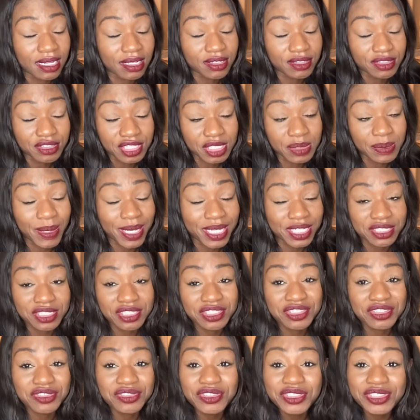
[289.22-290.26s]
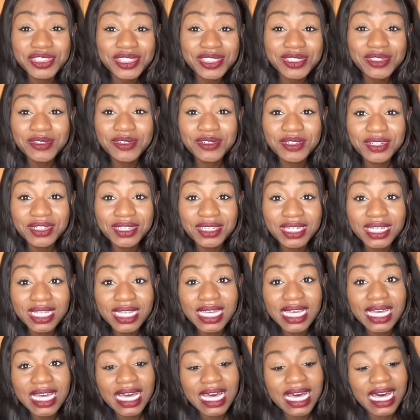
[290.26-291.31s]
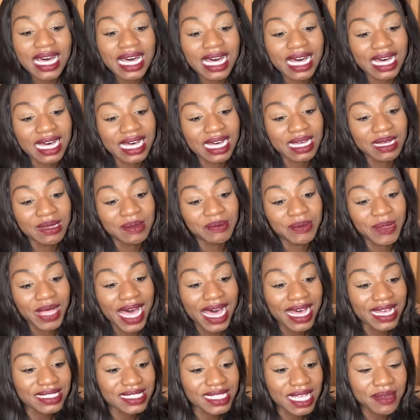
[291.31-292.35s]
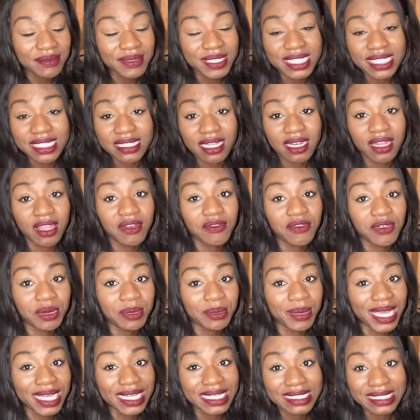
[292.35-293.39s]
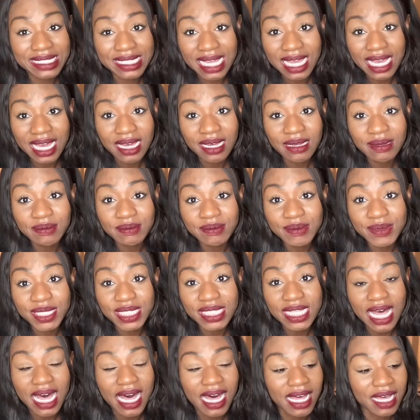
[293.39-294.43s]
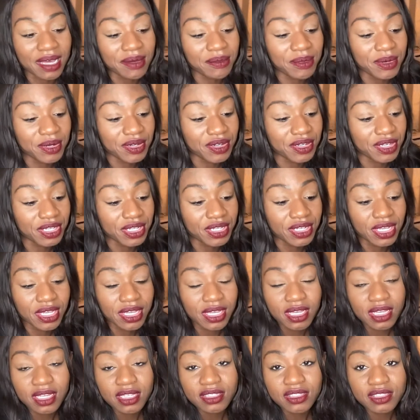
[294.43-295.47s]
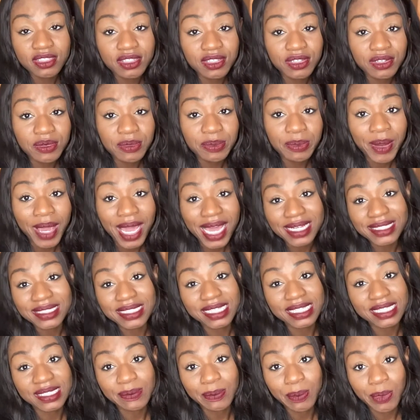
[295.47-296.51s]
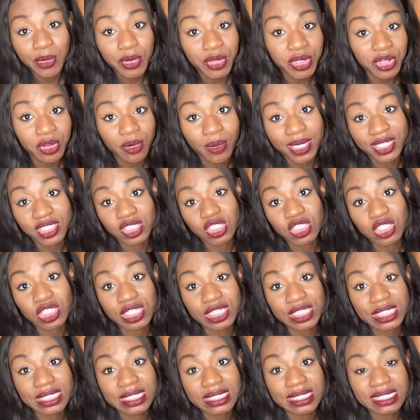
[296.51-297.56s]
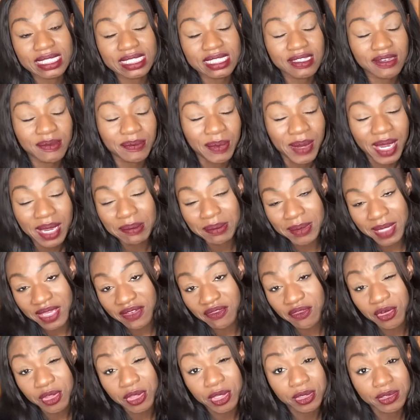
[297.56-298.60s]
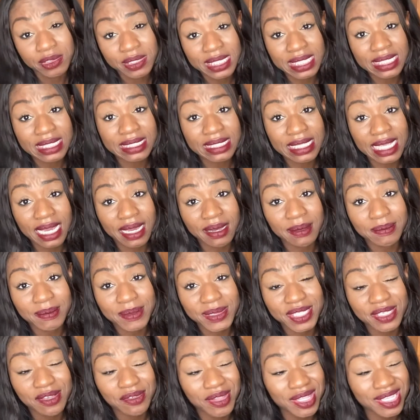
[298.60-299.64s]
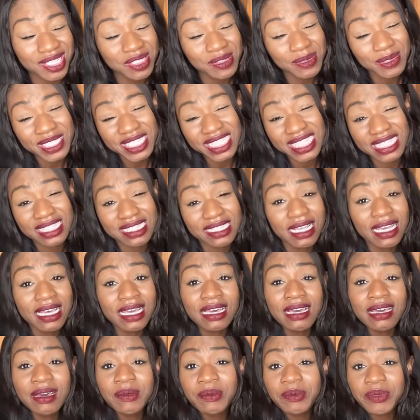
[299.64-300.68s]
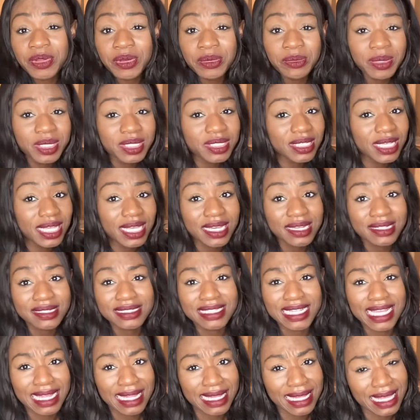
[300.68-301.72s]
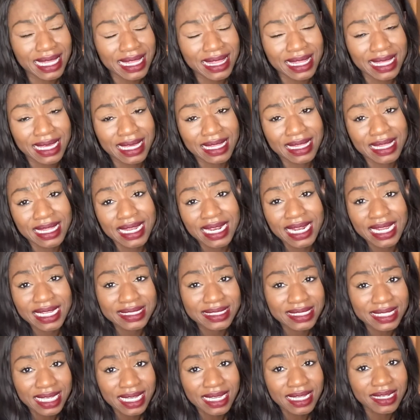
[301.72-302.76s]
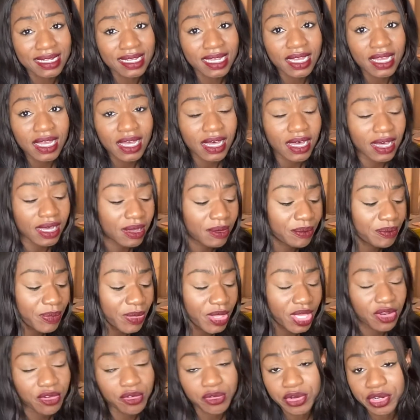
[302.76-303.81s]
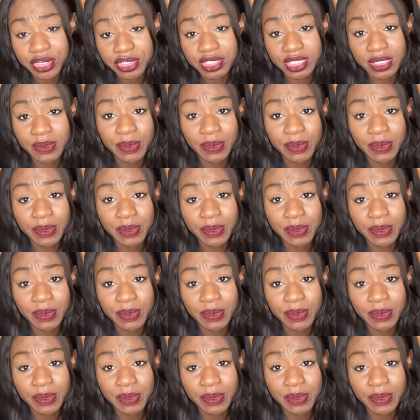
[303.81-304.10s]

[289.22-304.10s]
nurse practitioner school. As I was studying for my exams, I would do practice board questions to prep me for those exams. So this was pretty much like a daily thing that I did in order to